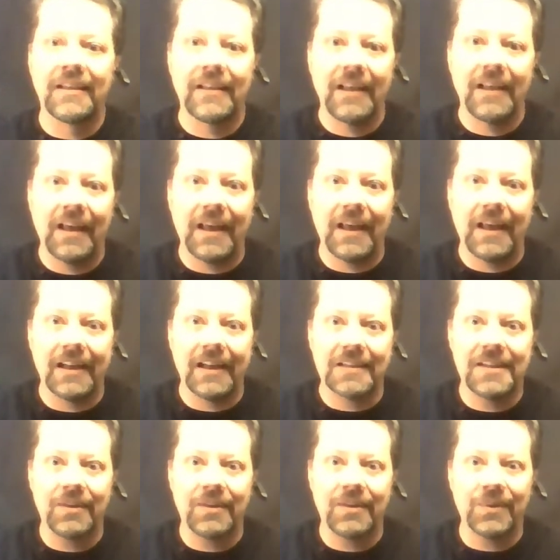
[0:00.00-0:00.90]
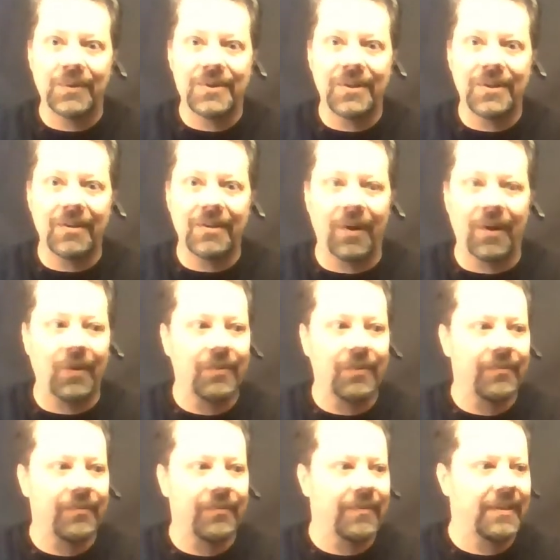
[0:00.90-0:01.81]
at x equals 0.
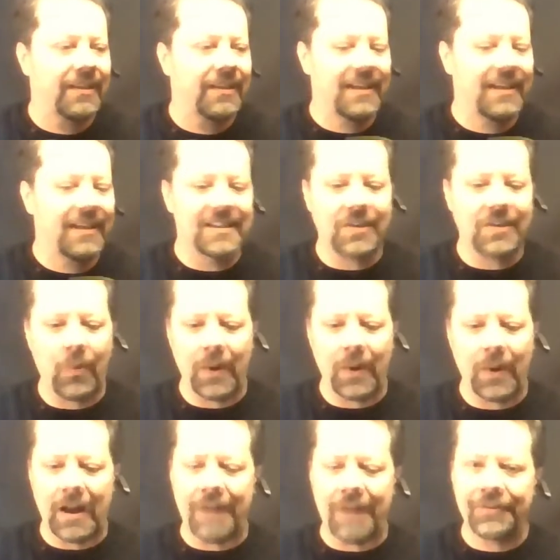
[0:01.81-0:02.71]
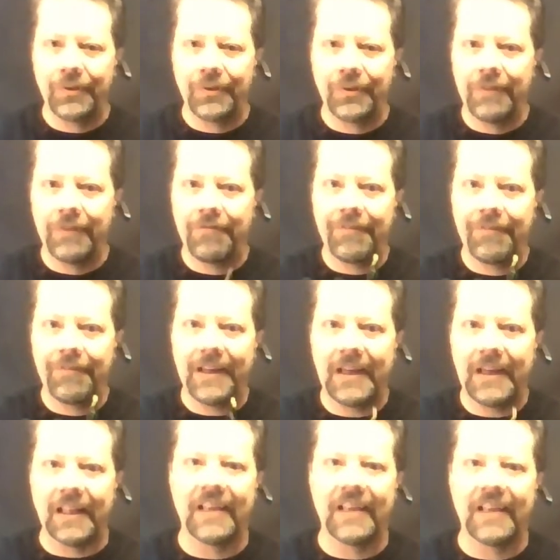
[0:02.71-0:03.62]
It's going off to
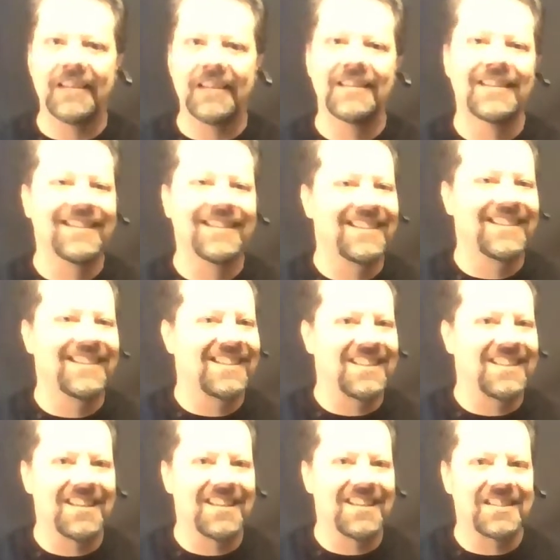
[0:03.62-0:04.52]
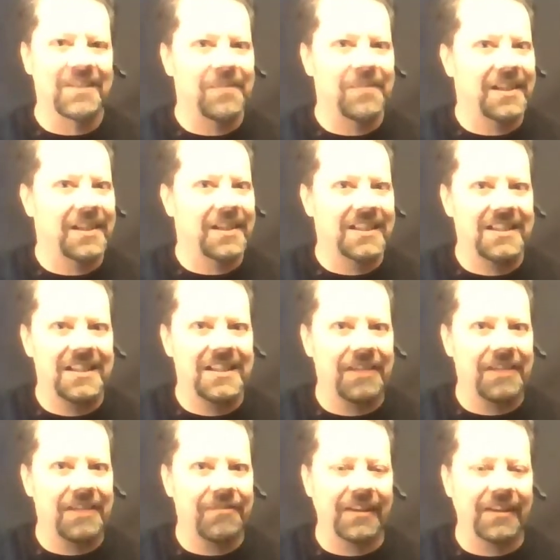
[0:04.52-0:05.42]
infinity. Something's
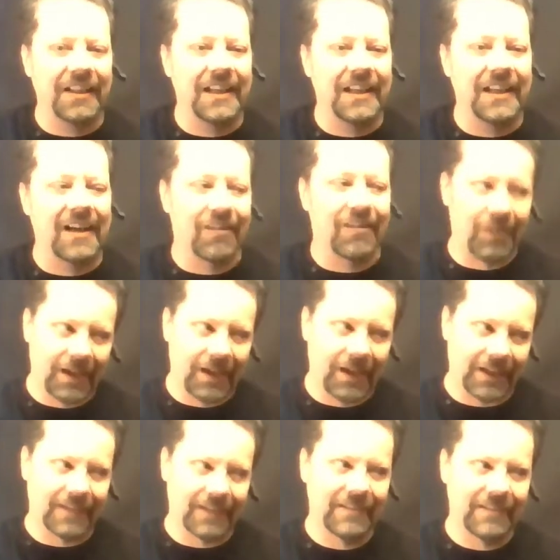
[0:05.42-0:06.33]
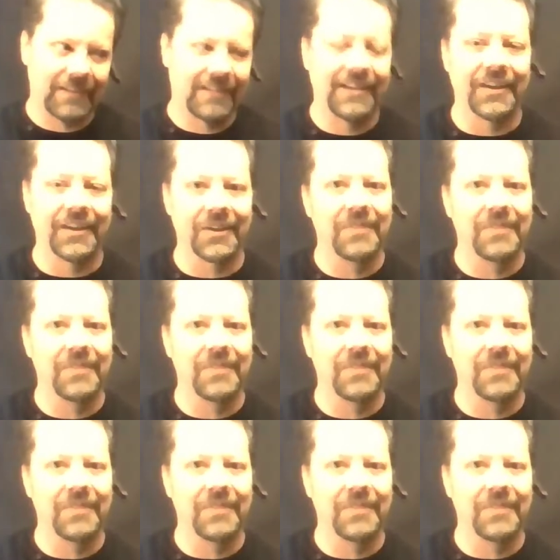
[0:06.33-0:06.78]
definitely not right here.